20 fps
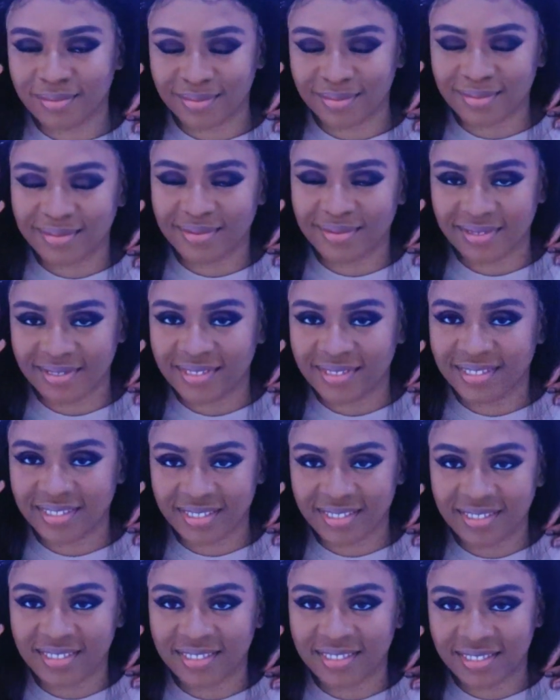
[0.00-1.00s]
have her wigs
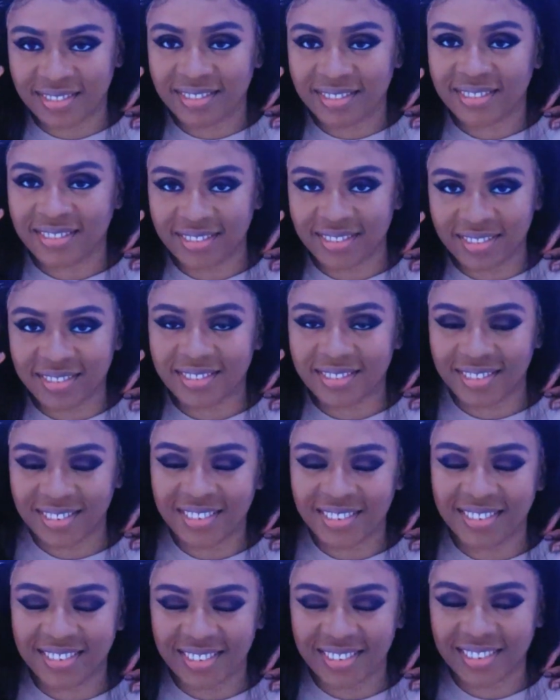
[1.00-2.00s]
on for quite a while.
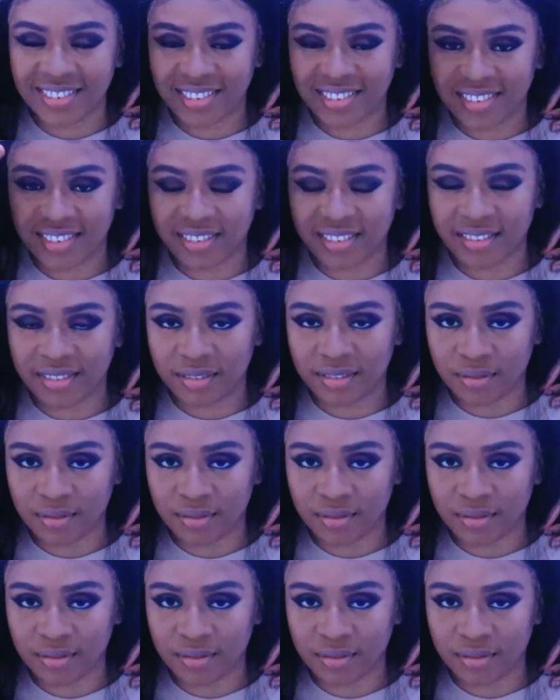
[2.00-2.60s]
So I'm going to use